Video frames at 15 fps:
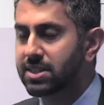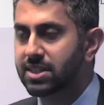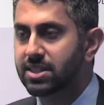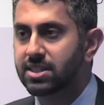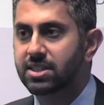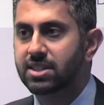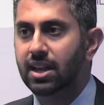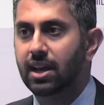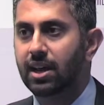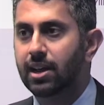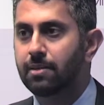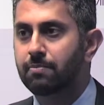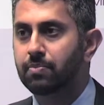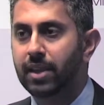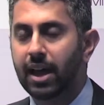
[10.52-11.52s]
business,
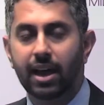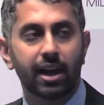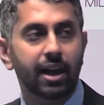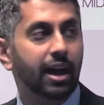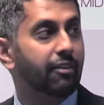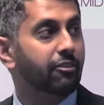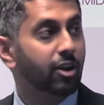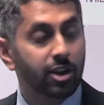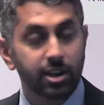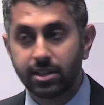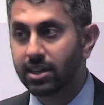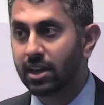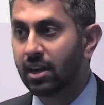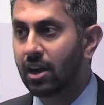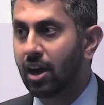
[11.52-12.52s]
have
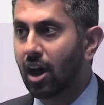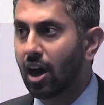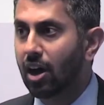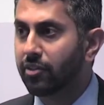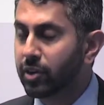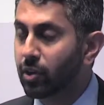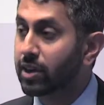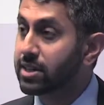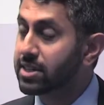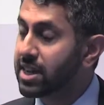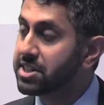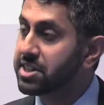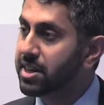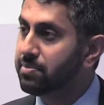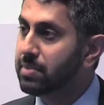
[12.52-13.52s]
heard of the
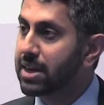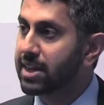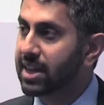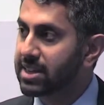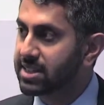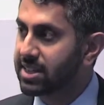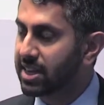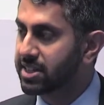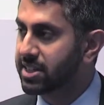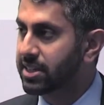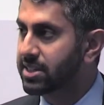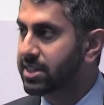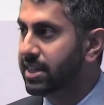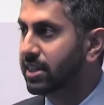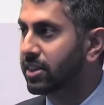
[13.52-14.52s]
organization, in many cases actually
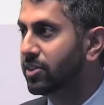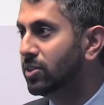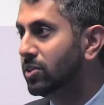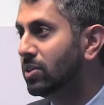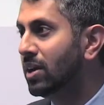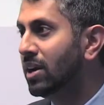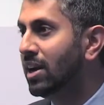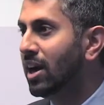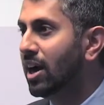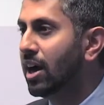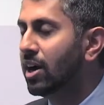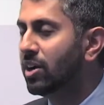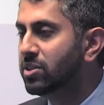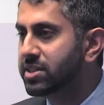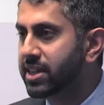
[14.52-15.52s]
seen through
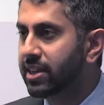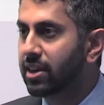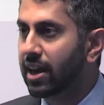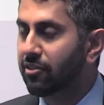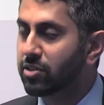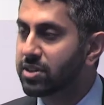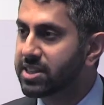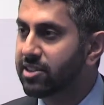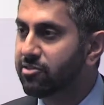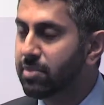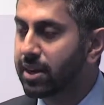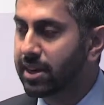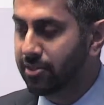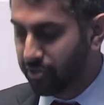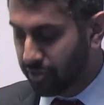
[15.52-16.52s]
who's here, have received
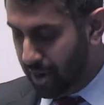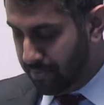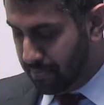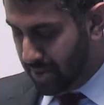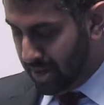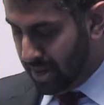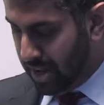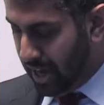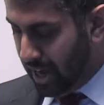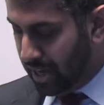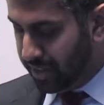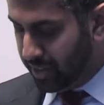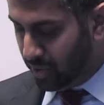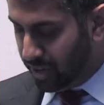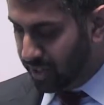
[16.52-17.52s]
money from
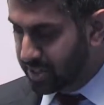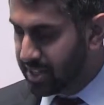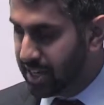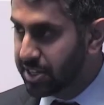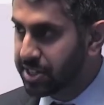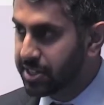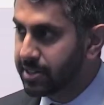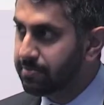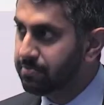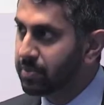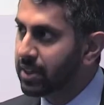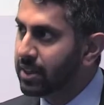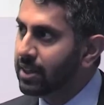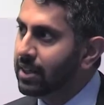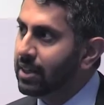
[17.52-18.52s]
the organization.
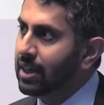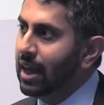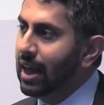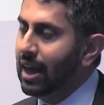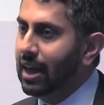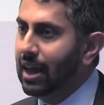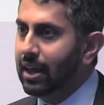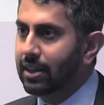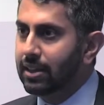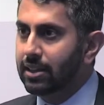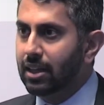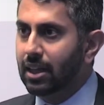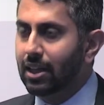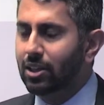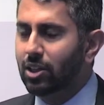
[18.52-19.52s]

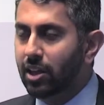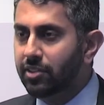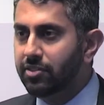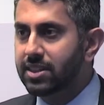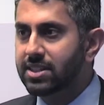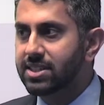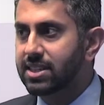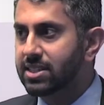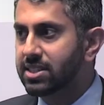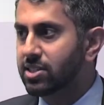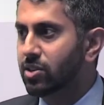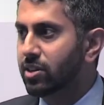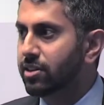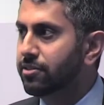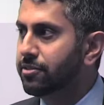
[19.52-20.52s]
A lot of this is
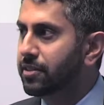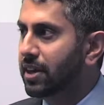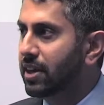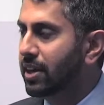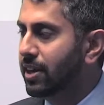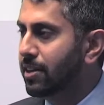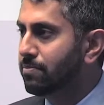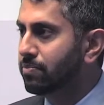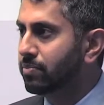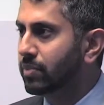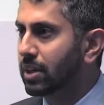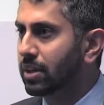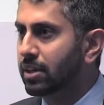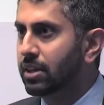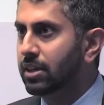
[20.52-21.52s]
sort of